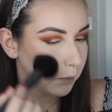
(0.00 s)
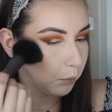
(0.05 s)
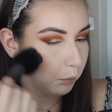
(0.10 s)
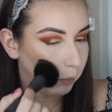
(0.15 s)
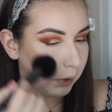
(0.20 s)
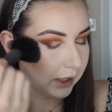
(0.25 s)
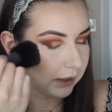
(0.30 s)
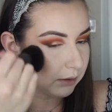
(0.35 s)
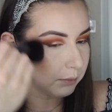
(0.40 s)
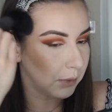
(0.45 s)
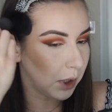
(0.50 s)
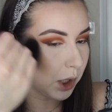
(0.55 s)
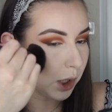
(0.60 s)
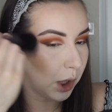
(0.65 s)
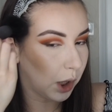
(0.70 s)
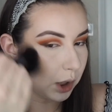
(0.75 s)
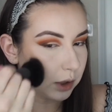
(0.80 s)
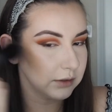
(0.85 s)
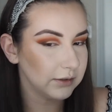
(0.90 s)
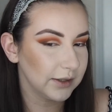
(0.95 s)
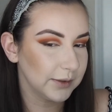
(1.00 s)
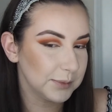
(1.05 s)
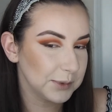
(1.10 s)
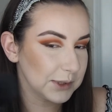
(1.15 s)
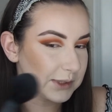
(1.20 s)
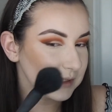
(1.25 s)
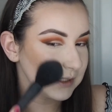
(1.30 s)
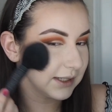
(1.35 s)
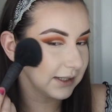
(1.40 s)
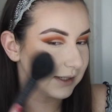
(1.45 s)
Buy them all. I'm
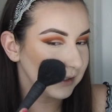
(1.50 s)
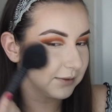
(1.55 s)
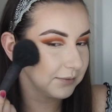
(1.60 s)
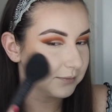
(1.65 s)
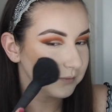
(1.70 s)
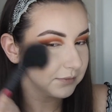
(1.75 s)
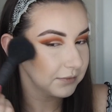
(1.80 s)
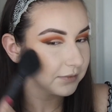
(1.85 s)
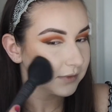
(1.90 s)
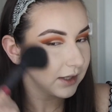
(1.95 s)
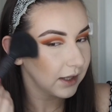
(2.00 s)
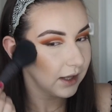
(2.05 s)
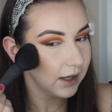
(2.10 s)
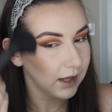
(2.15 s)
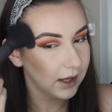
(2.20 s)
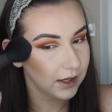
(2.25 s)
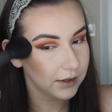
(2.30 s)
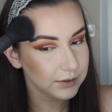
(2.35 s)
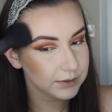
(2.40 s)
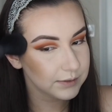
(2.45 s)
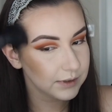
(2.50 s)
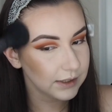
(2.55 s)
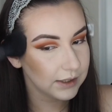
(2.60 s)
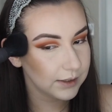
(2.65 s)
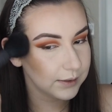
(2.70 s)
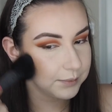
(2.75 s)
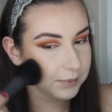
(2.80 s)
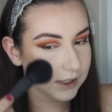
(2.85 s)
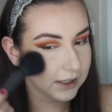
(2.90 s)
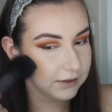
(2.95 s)
just kidding. I was ready to
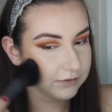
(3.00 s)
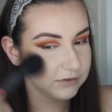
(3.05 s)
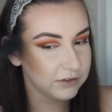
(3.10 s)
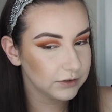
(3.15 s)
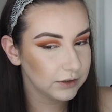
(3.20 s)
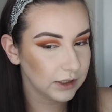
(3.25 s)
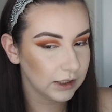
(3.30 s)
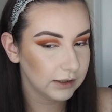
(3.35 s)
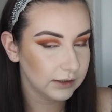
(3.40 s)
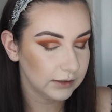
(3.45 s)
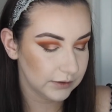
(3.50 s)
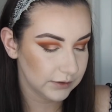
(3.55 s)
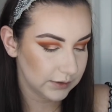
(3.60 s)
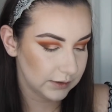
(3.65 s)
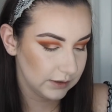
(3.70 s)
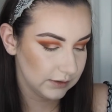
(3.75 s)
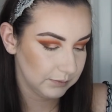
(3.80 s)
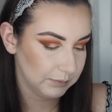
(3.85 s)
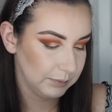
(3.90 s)
buy a few colors,